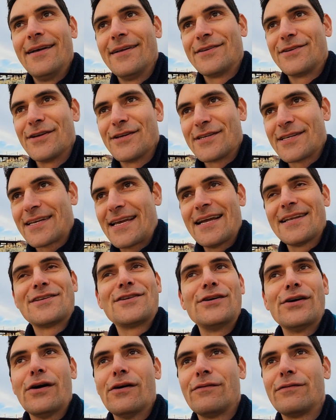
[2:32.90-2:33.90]
just
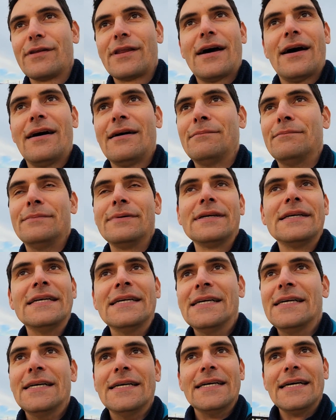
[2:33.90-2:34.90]
gets you over the hump,
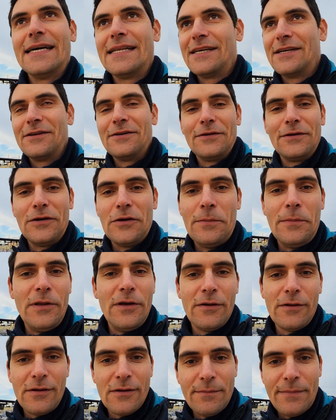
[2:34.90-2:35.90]
and
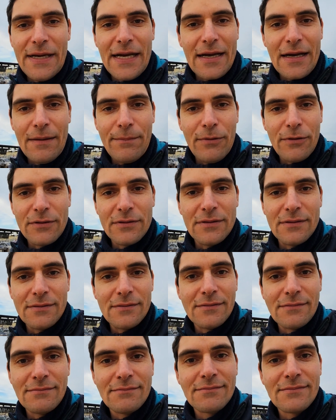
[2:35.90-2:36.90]
you're back up on